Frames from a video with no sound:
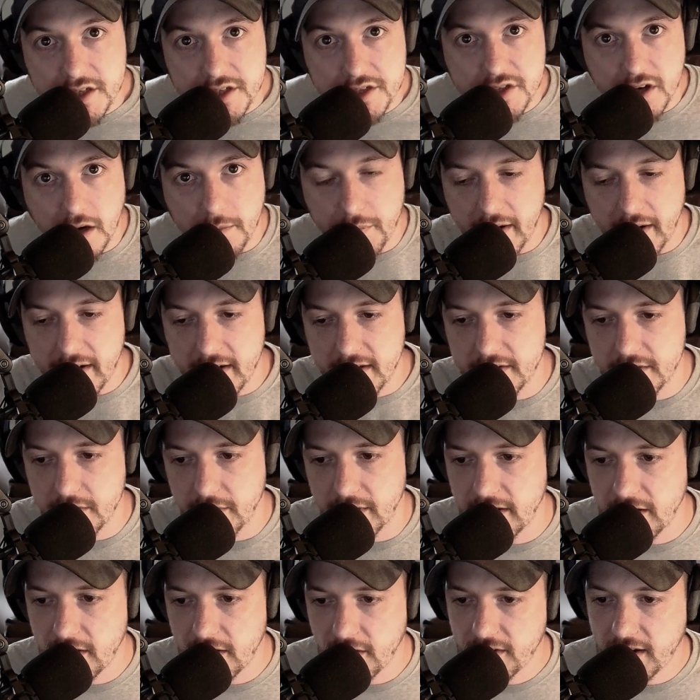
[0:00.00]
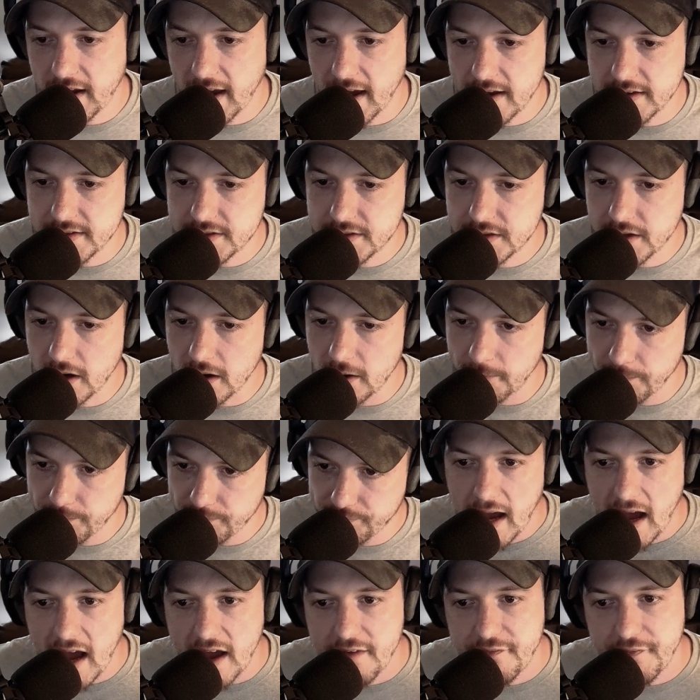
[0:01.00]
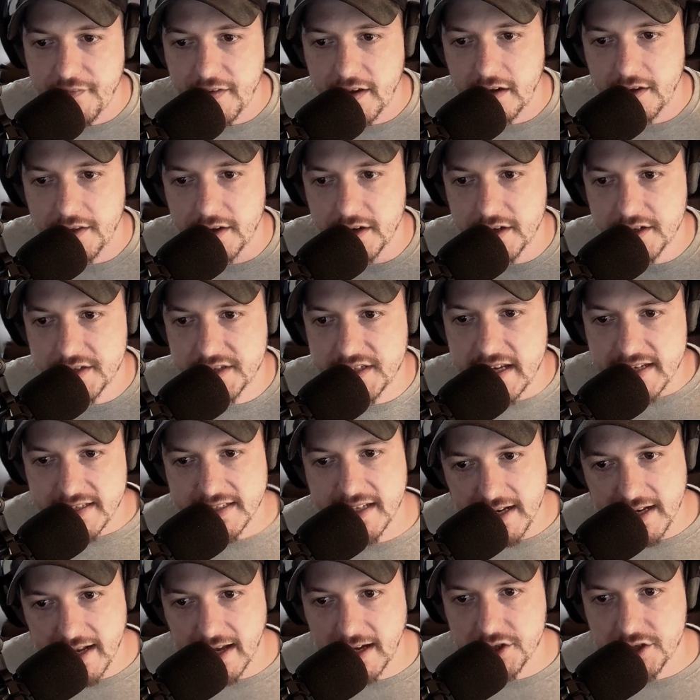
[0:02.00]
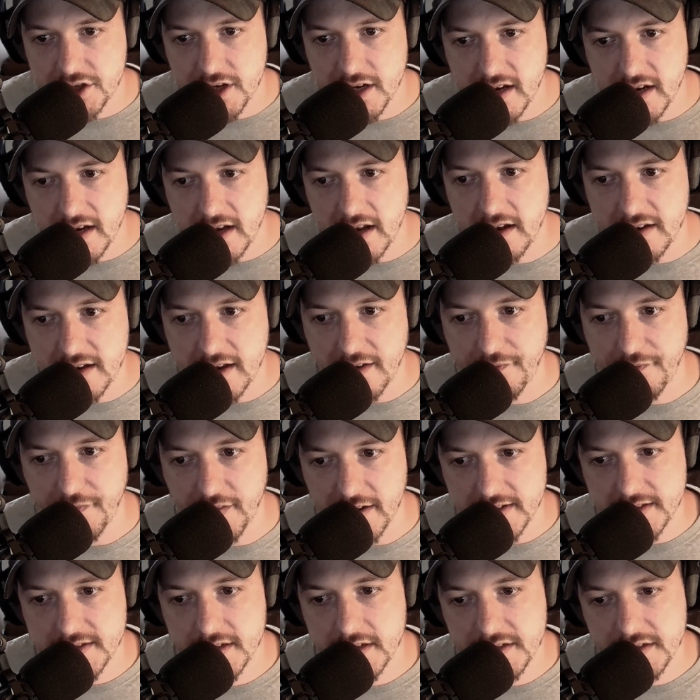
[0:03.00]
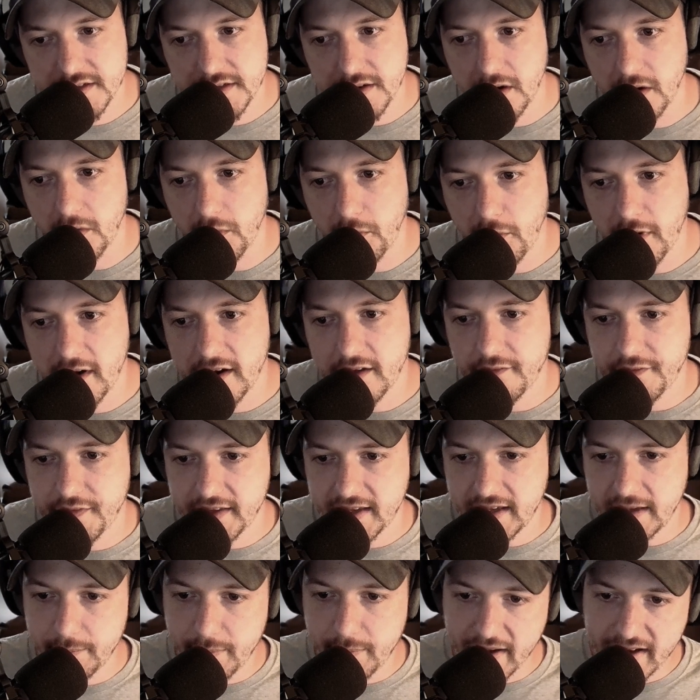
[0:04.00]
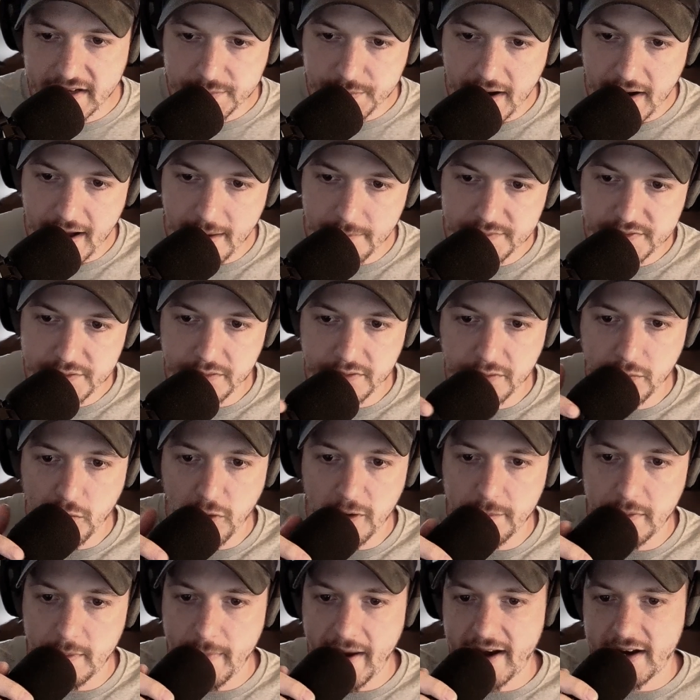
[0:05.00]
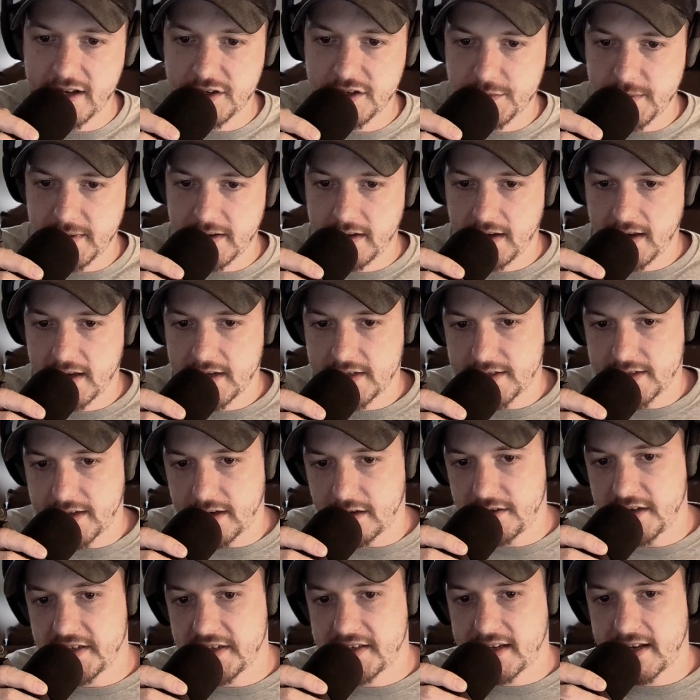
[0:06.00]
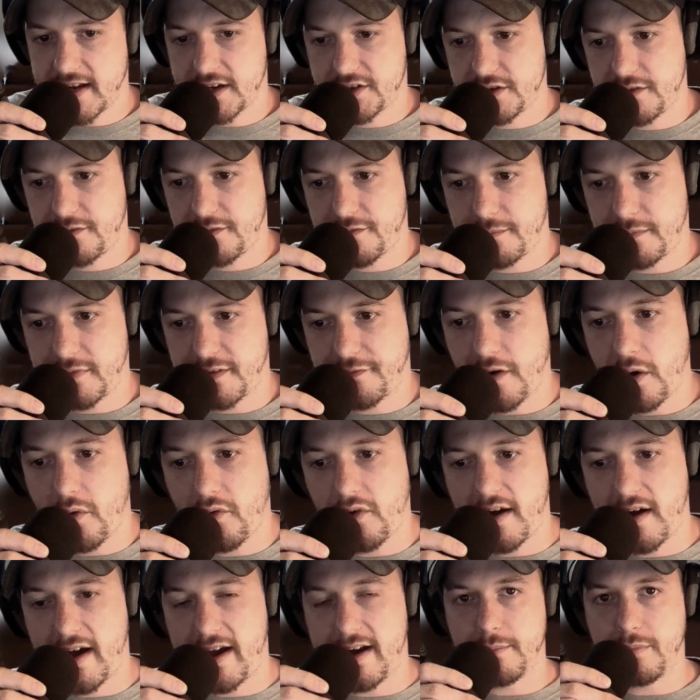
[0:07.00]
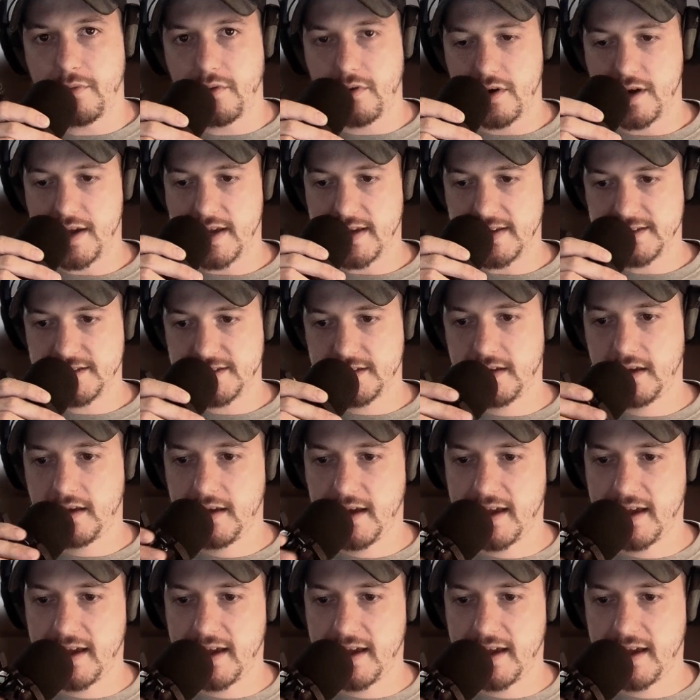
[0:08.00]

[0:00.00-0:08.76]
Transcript: just jump right into it. Okay, so I feel there's disconnection and indifference. So one of the biggest problems with corporate management is their disconnection from the frontline employees.